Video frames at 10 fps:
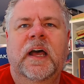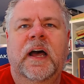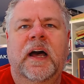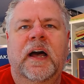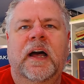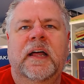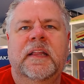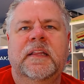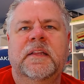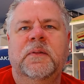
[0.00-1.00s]
Uh,
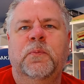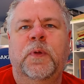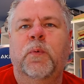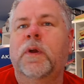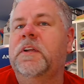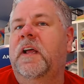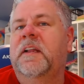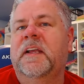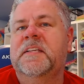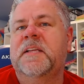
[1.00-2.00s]
we worked on,
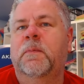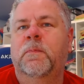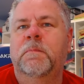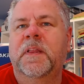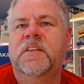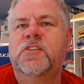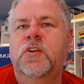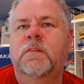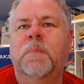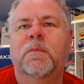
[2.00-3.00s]
like I said, month
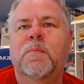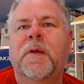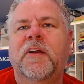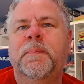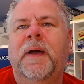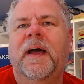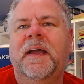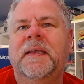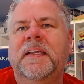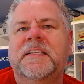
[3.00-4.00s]
two of Bumbleberry
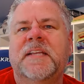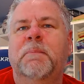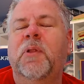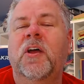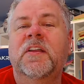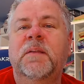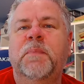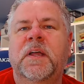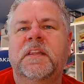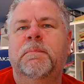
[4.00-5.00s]
Pie. It's a block of the
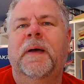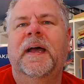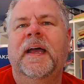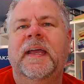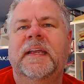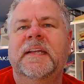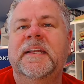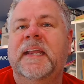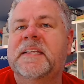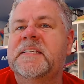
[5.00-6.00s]
month by
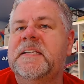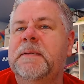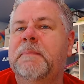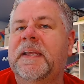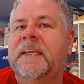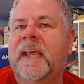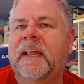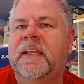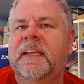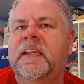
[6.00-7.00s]
Nancy
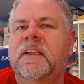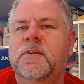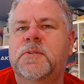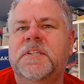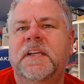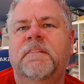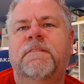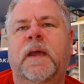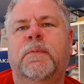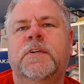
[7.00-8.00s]
McNally using
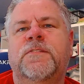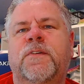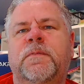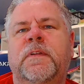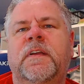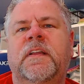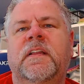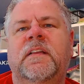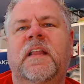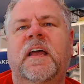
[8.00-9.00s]
fabrics from the
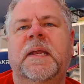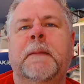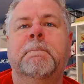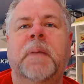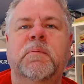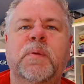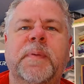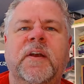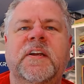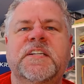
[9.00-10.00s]
line
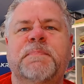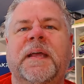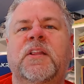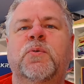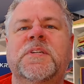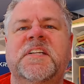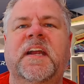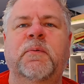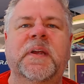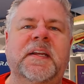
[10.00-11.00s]
Bumbleberries by Lewis and
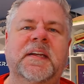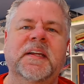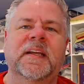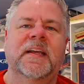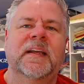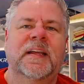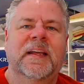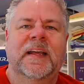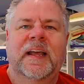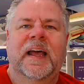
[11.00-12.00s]
Irene.
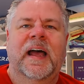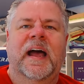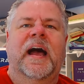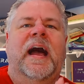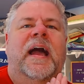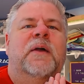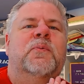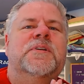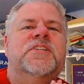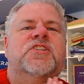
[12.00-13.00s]
I
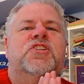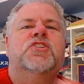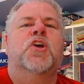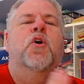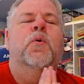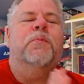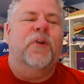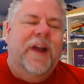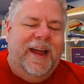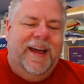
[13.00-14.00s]
was so
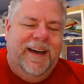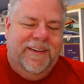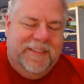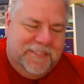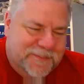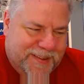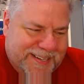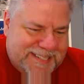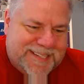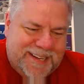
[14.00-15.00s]
proud of
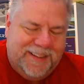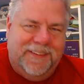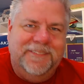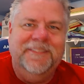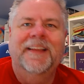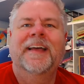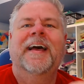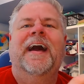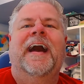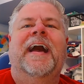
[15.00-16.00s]
myself.
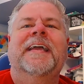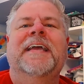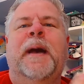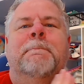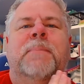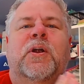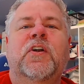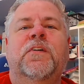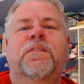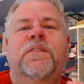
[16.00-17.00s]
I got
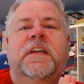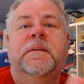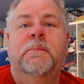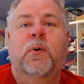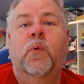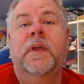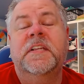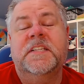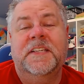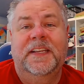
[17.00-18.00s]
perfect
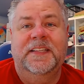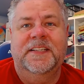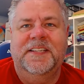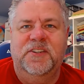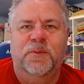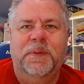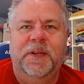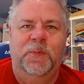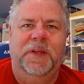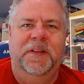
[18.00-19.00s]
points in the center
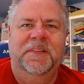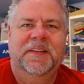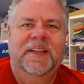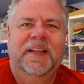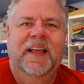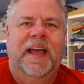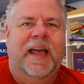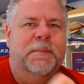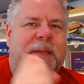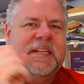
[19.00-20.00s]
pinwheel.
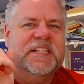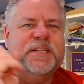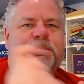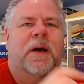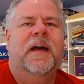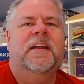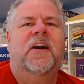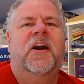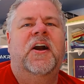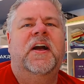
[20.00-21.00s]
I mean, spot
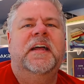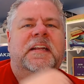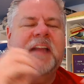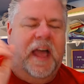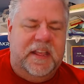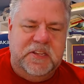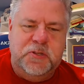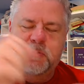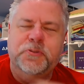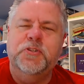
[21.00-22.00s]
on.
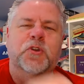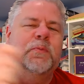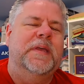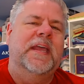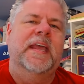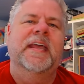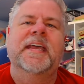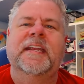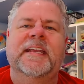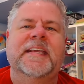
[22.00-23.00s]
You zoom
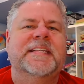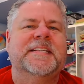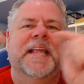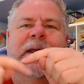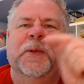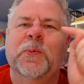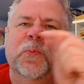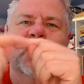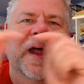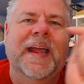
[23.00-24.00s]
in, it's like
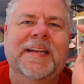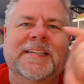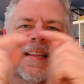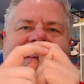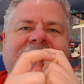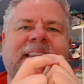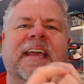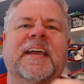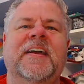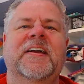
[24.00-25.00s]
right
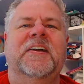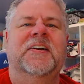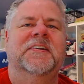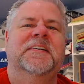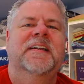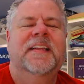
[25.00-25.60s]
there.